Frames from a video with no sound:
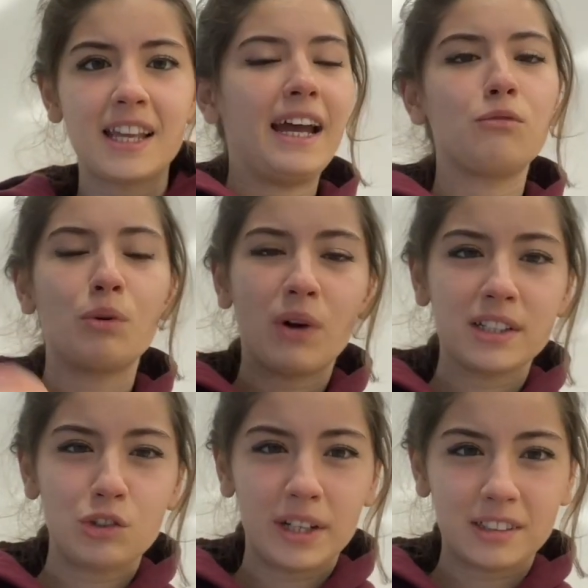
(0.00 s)
And we
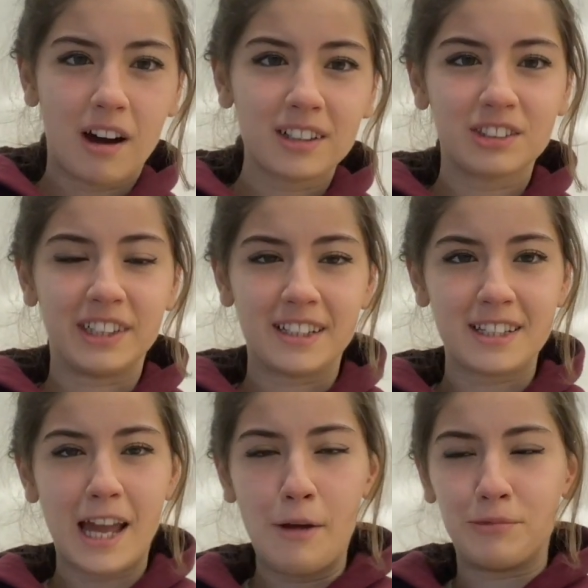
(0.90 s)
went to a doctor in the
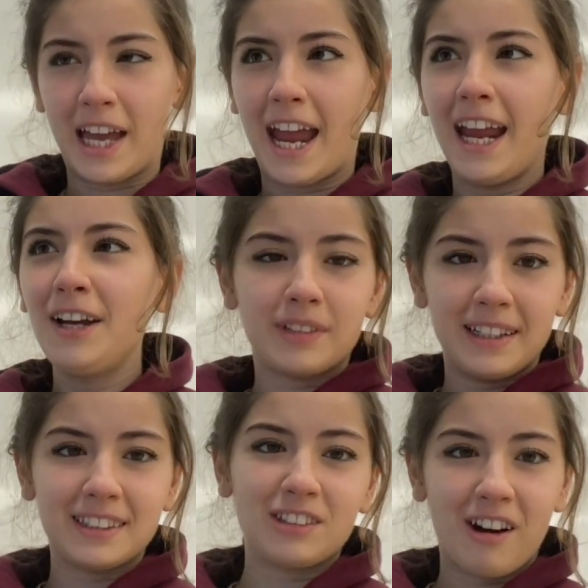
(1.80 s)
same day,
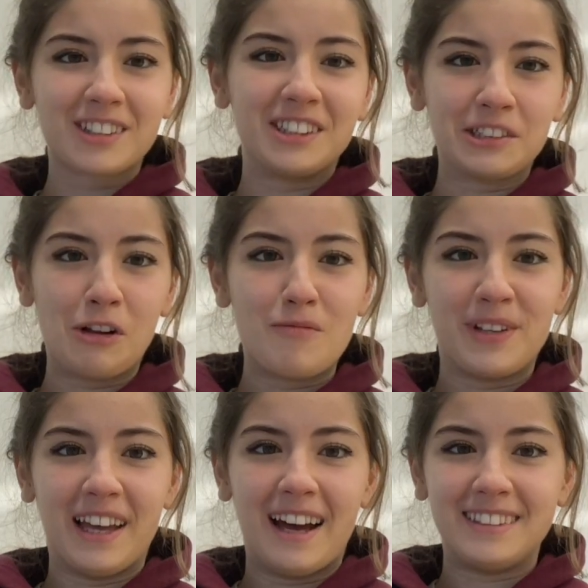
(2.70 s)
and the doctor told me
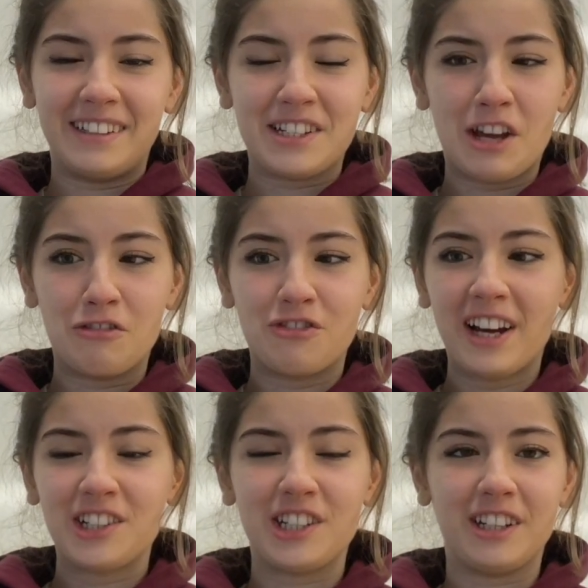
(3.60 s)
that there is no
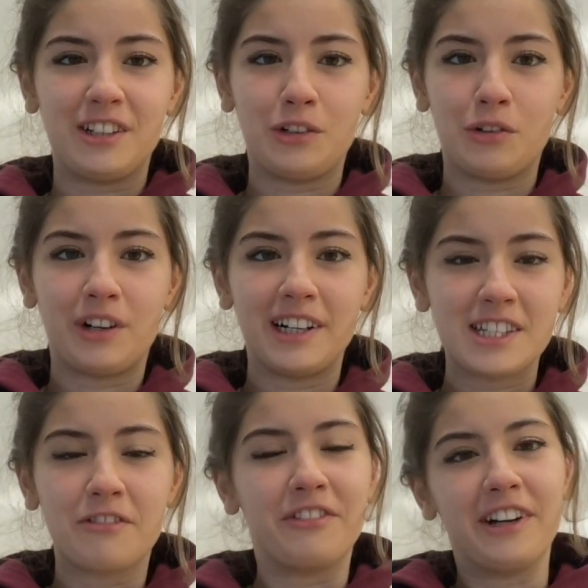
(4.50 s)
infection, you are
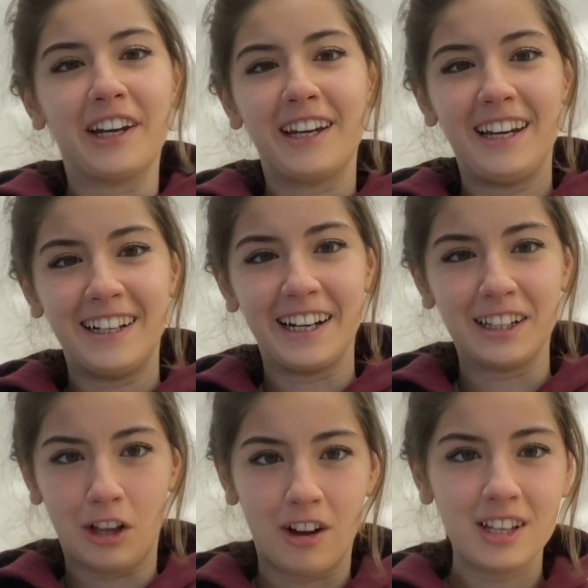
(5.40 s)
suffering
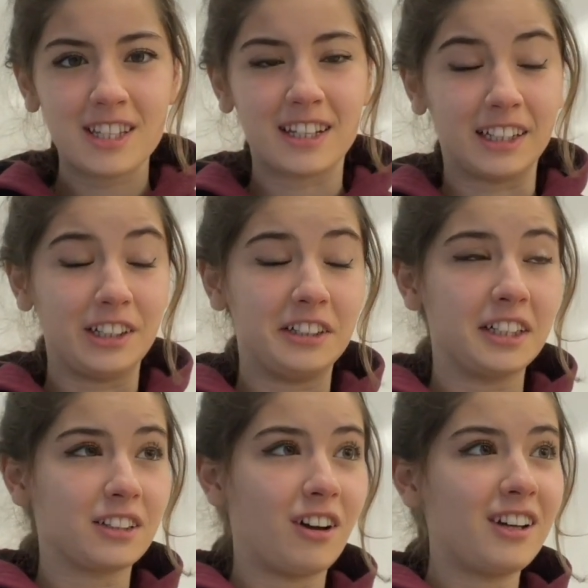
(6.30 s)
hearing loss, sudden
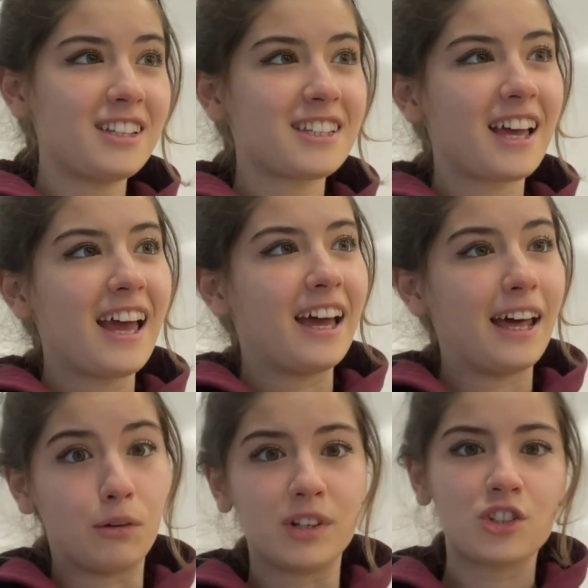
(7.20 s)
hearing loss,
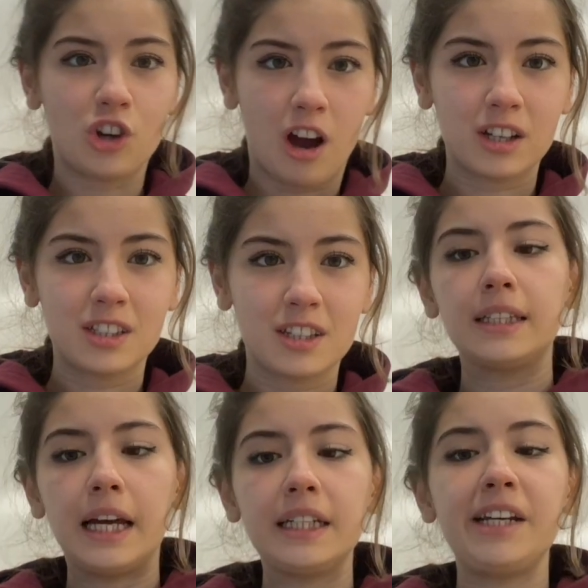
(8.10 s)
and I was shocked.
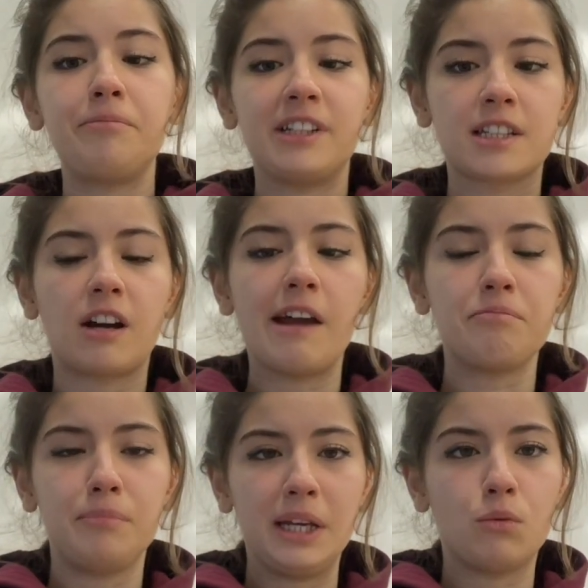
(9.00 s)
Then he
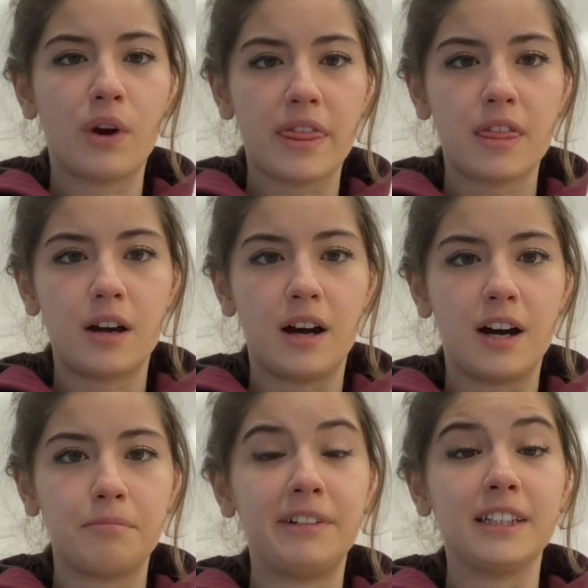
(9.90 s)
prescribed me with
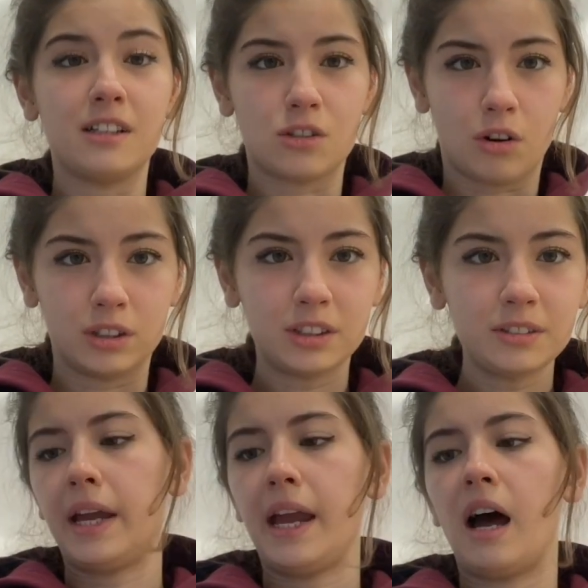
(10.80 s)
Prednisone.
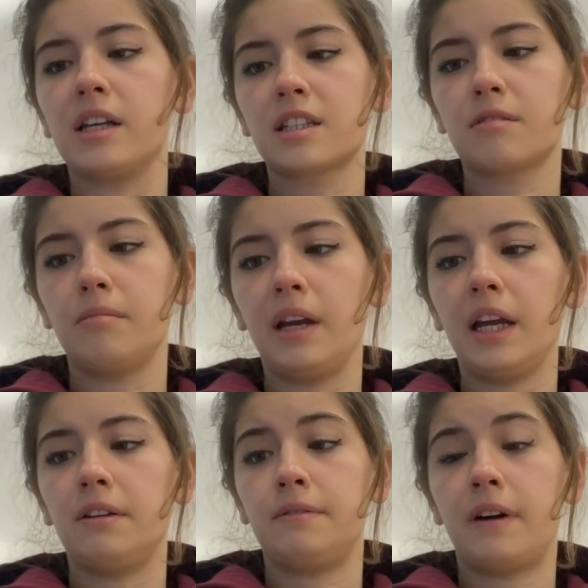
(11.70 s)
He asked
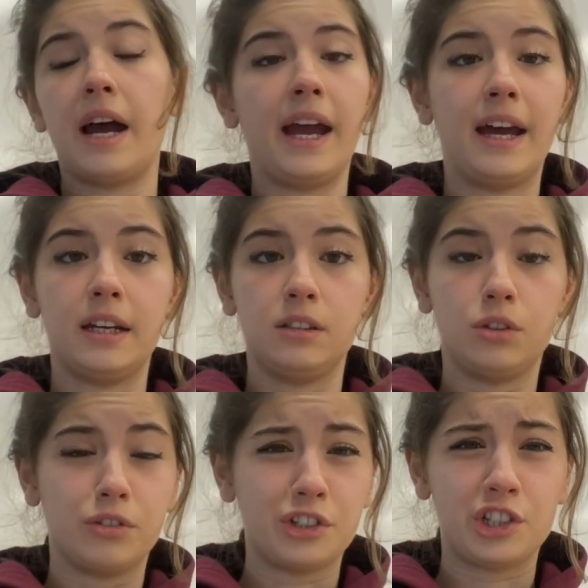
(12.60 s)
me if I had
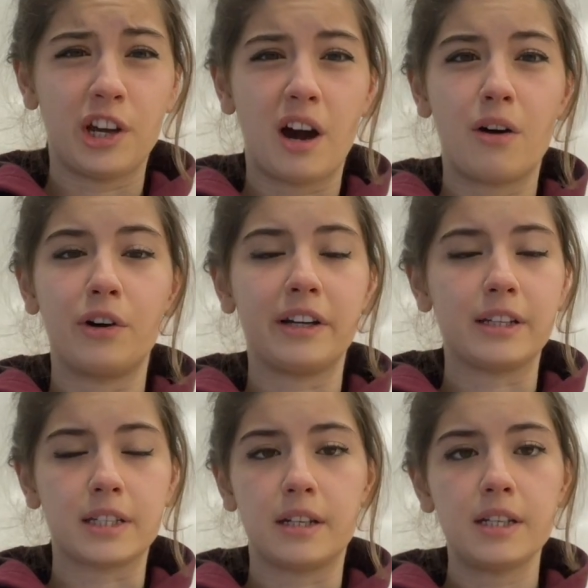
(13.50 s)
nausea or
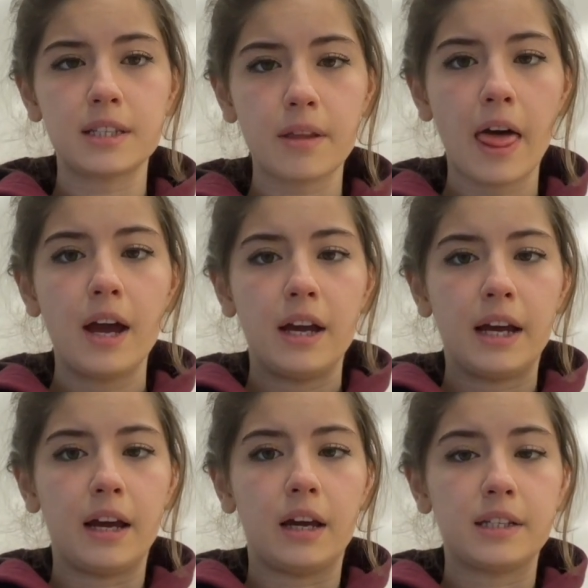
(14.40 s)
dizziness.
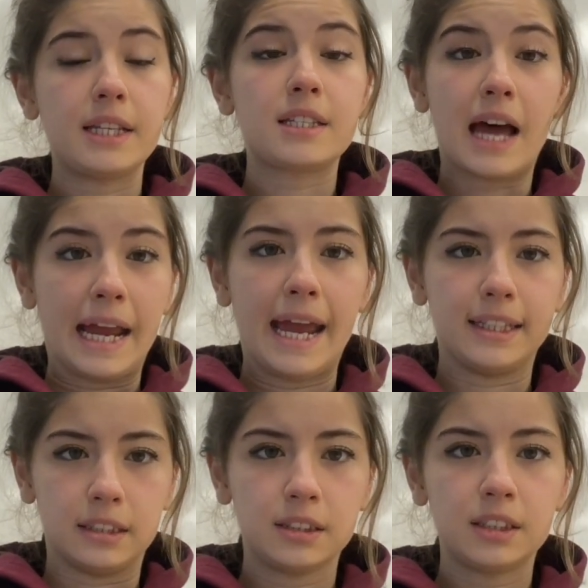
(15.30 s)
Since I
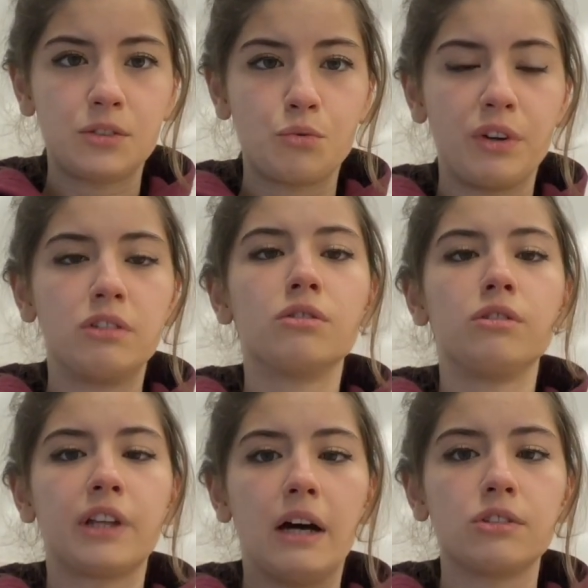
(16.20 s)
hadn't, we
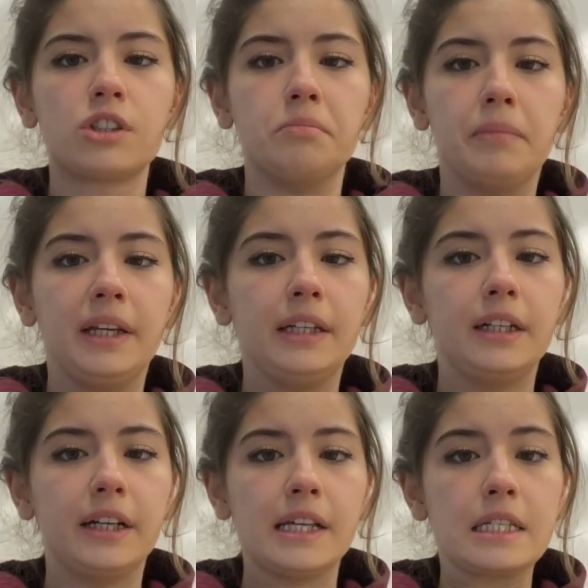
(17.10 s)
ruled out
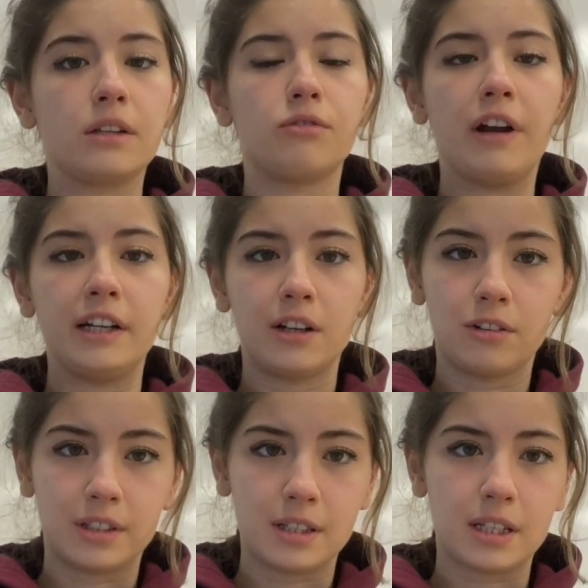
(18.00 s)
Meniere's and
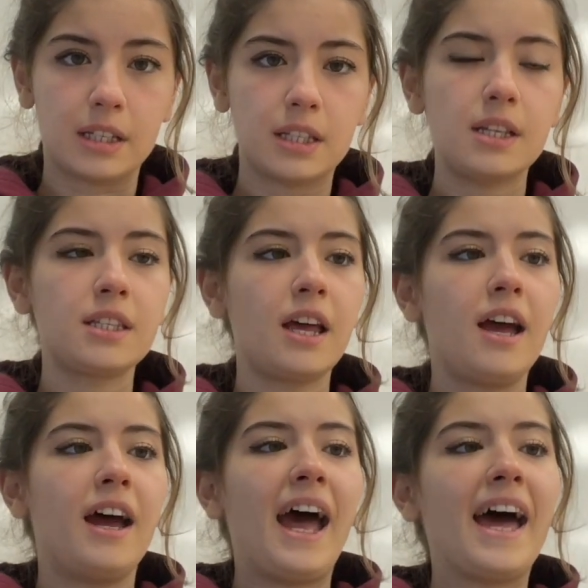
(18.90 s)
vertigo diseases,
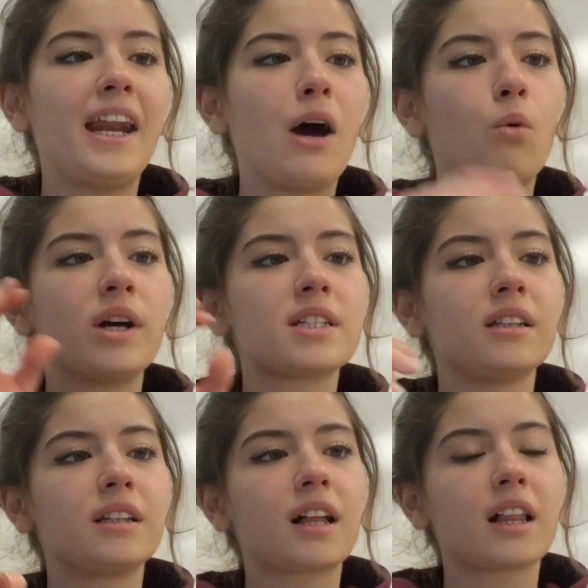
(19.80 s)
and I was
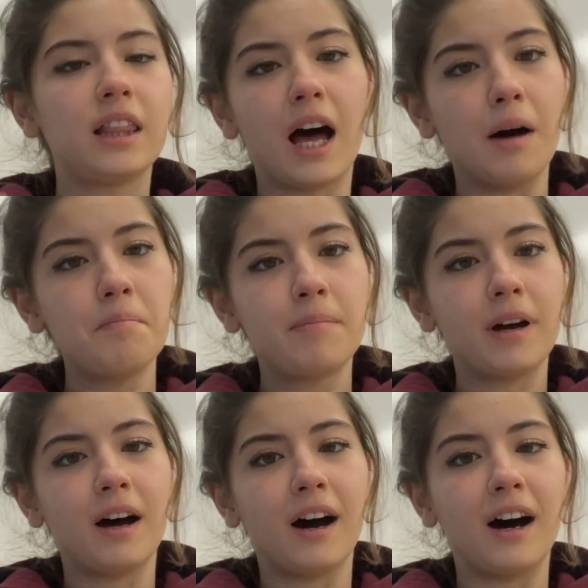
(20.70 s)
in the club
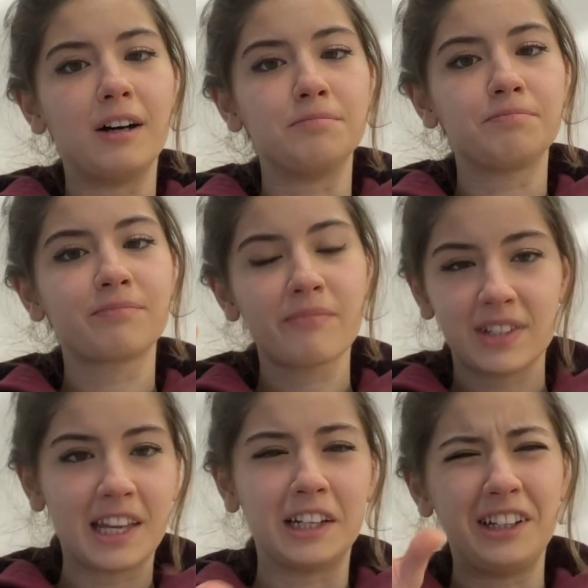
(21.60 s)

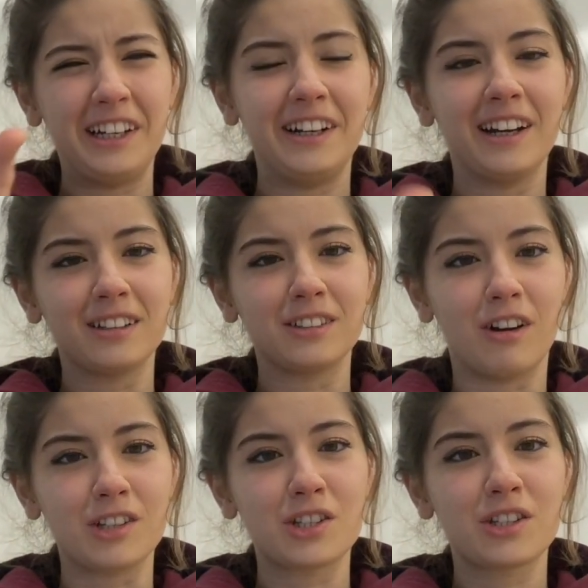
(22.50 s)
sudden hearing
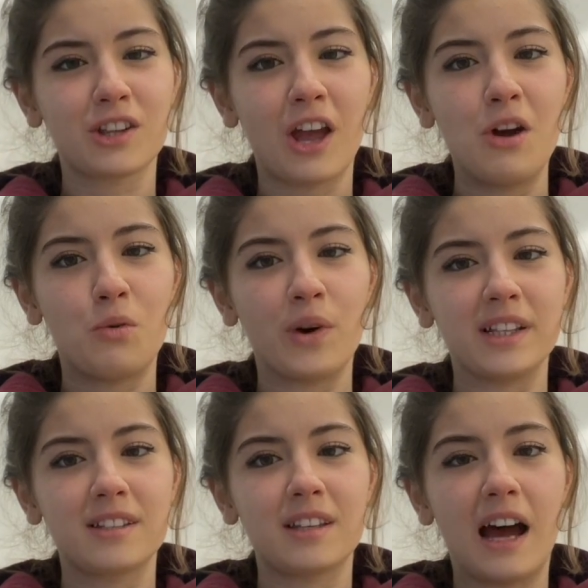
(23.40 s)
loss
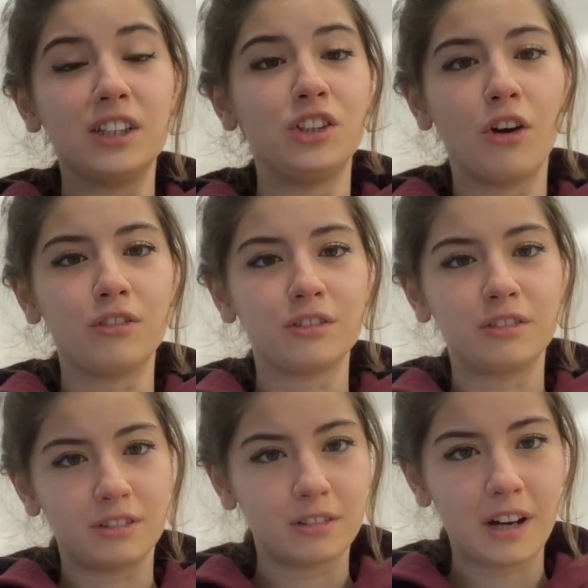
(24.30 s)
with unknown
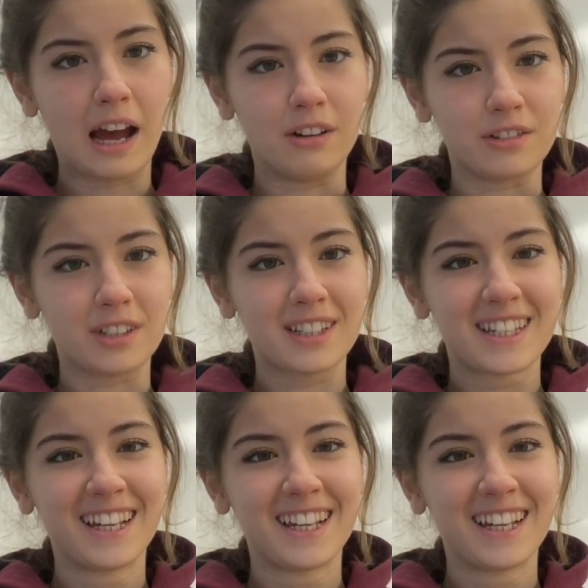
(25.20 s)
causes.